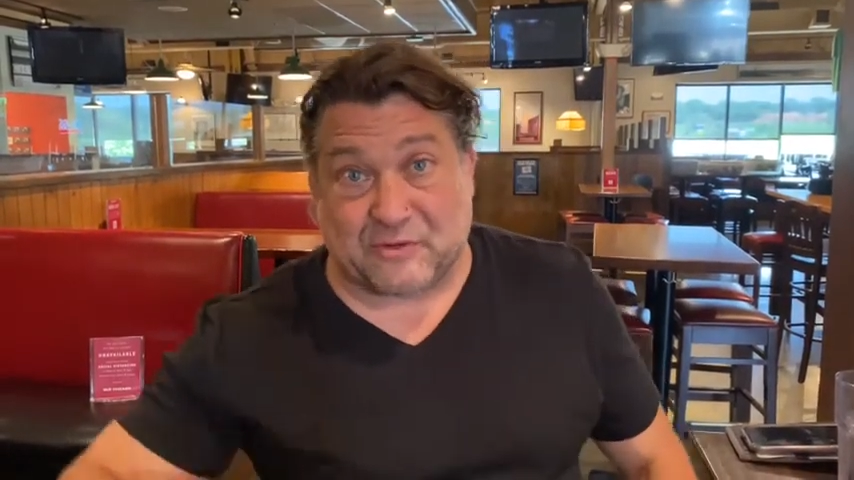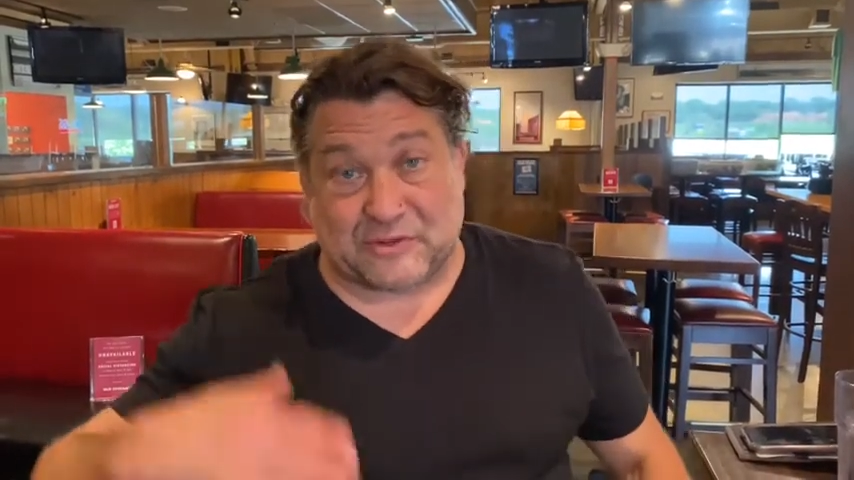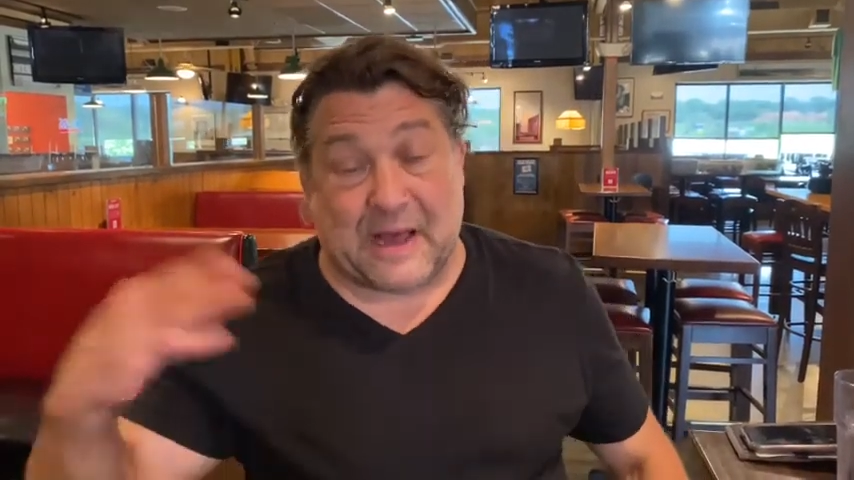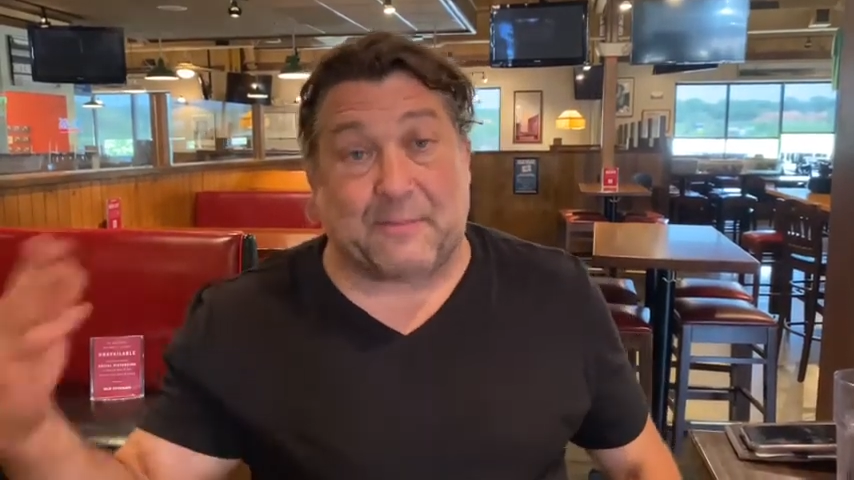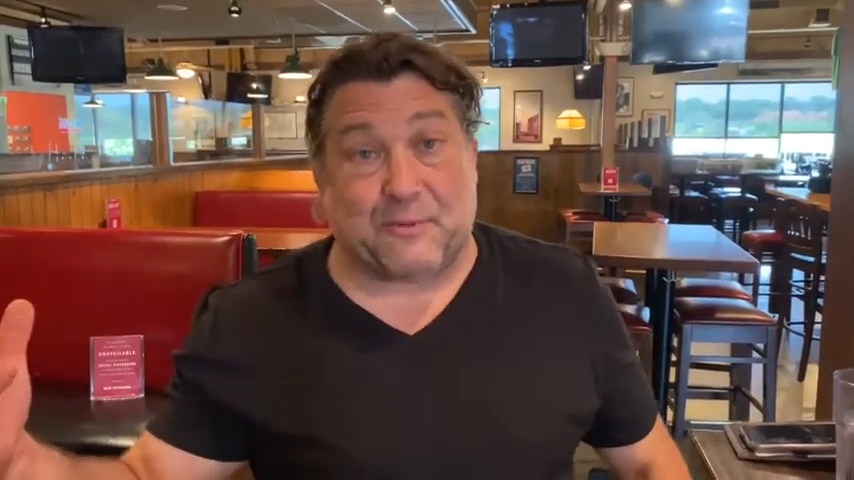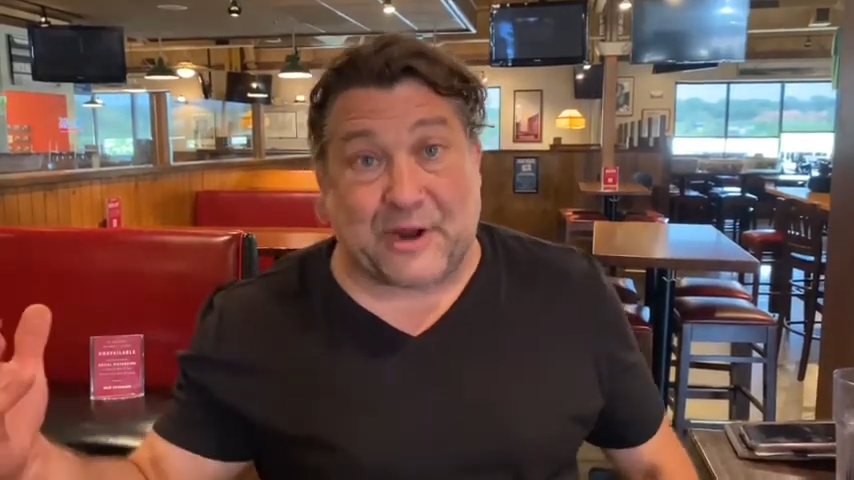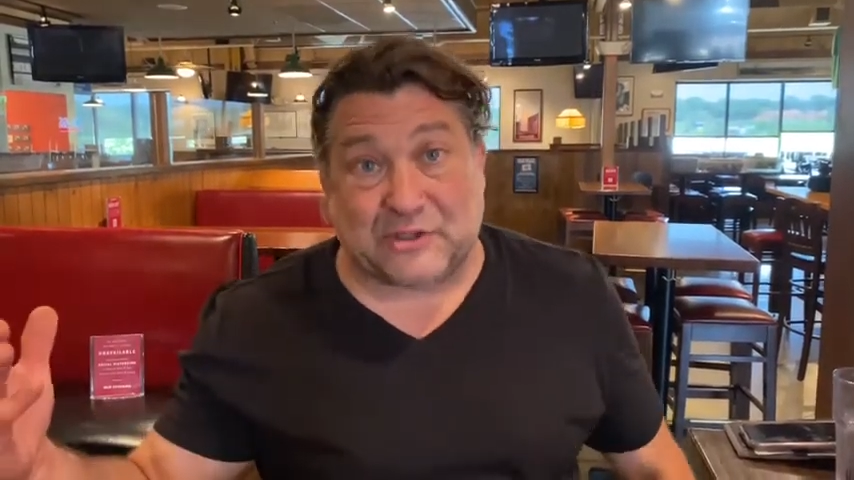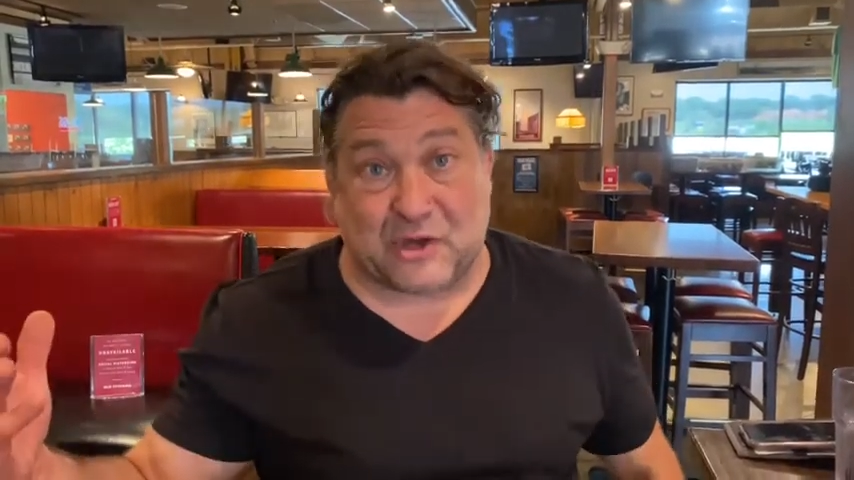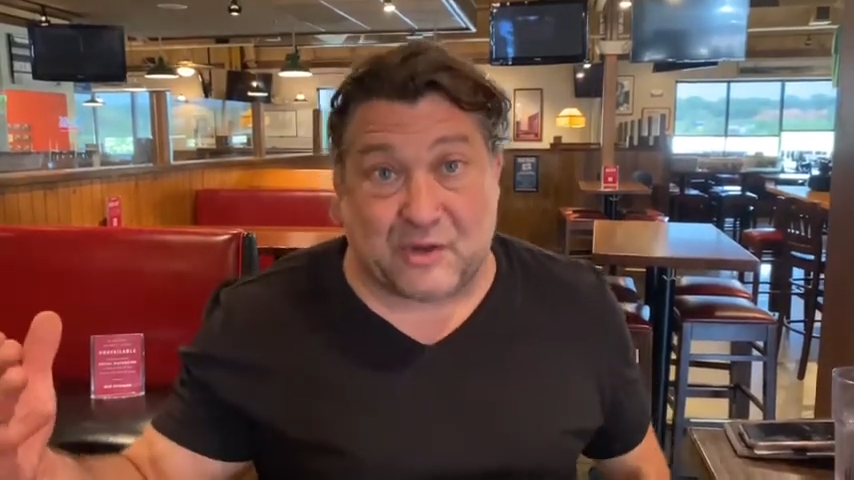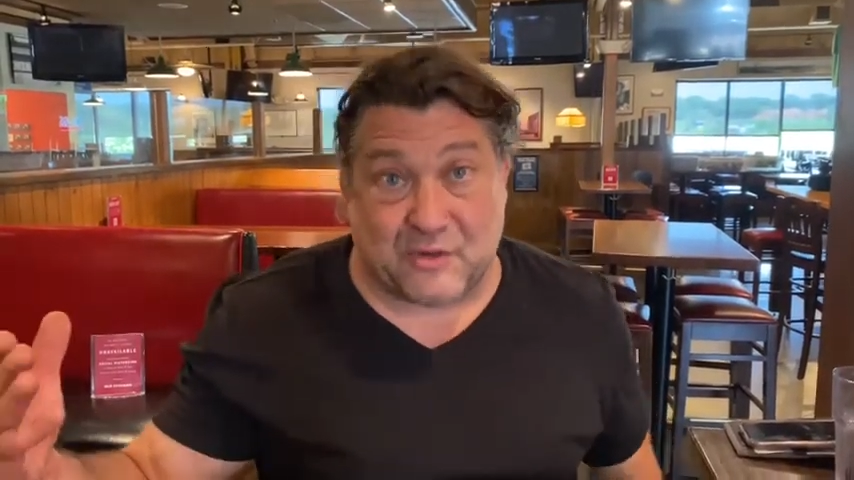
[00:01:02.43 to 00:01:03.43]
There's
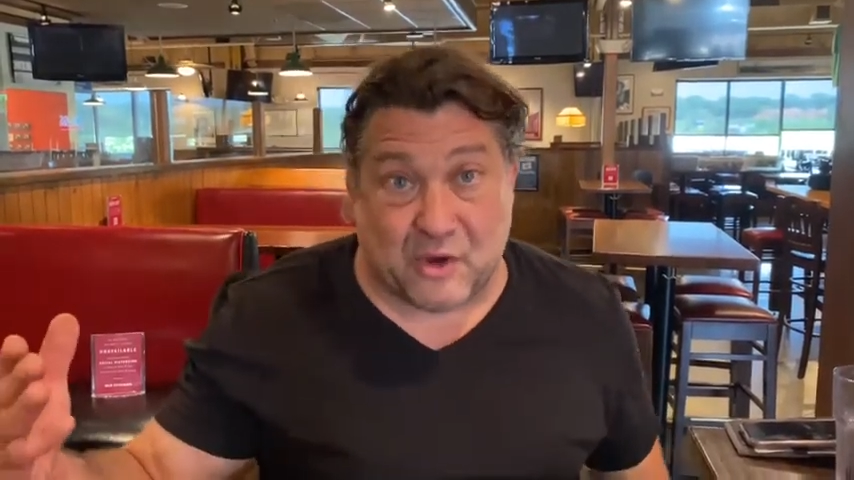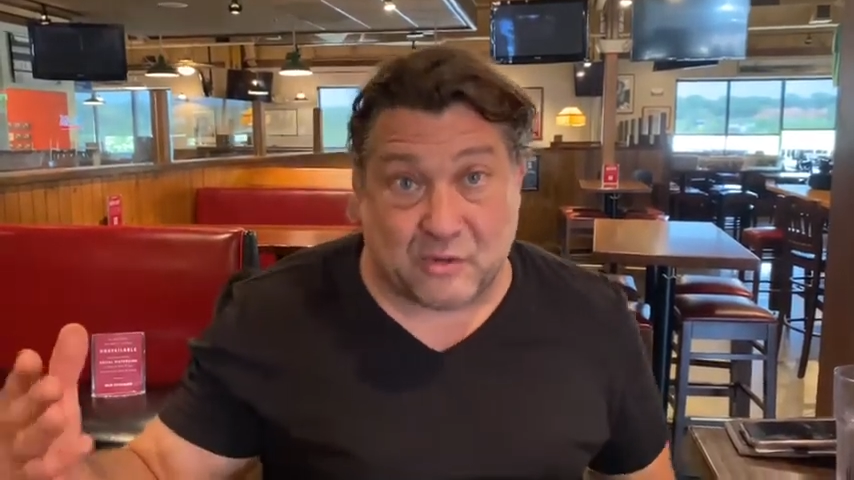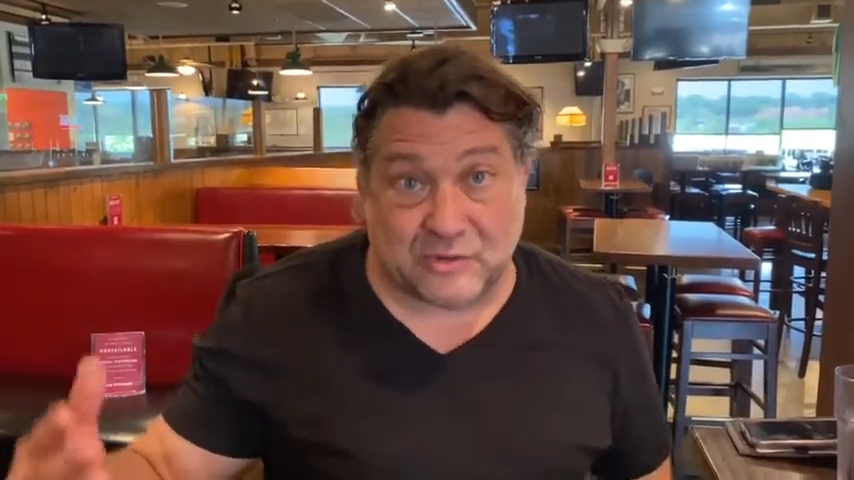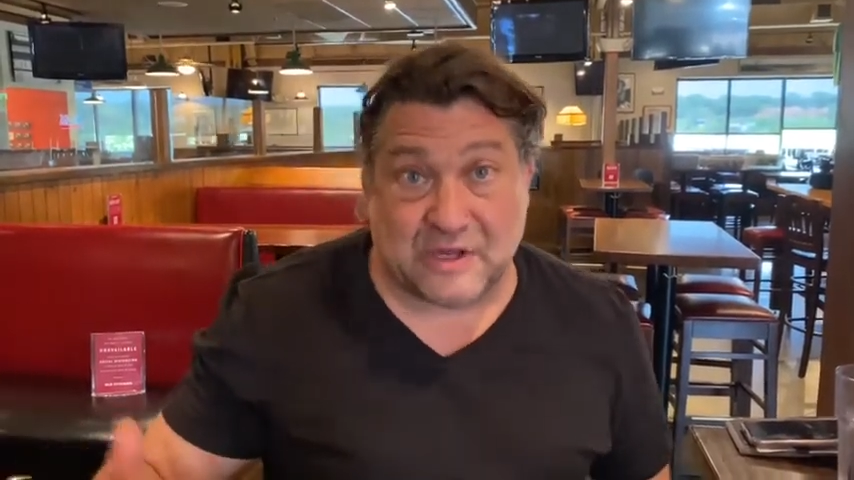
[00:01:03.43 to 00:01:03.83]
upgrades on those,